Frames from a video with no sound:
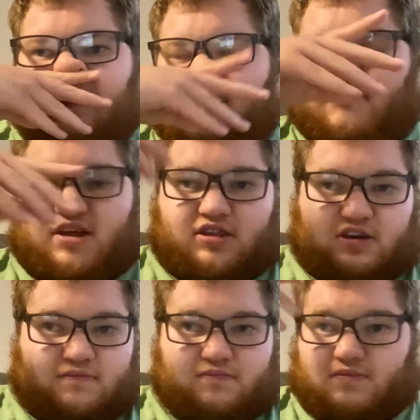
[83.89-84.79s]
I mean,
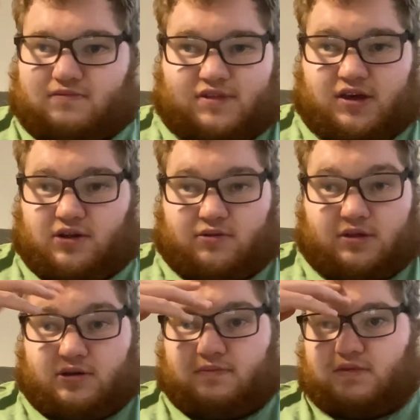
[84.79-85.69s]
the
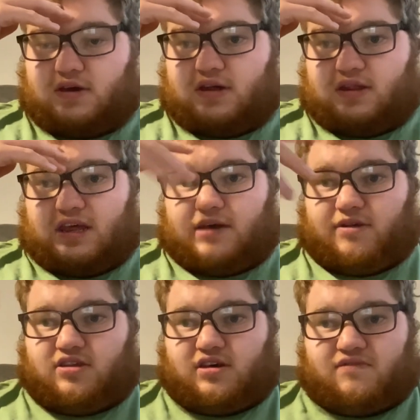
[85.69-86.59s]
name
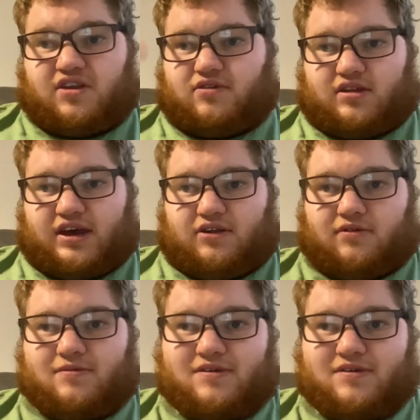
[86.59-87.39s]
and stuff. You know the title.